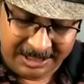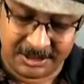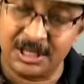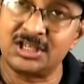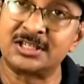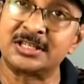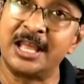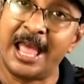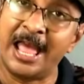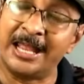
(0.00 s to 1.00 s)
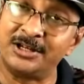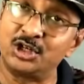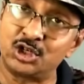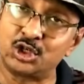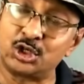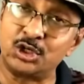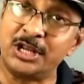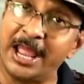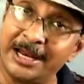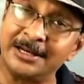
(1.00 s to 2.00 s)
this hand should
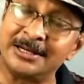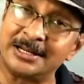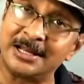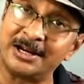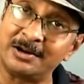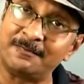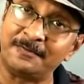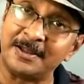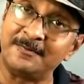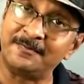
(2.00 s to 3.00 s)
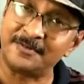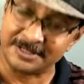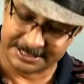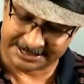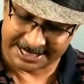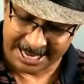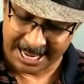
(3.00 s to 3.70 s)
end riffling first,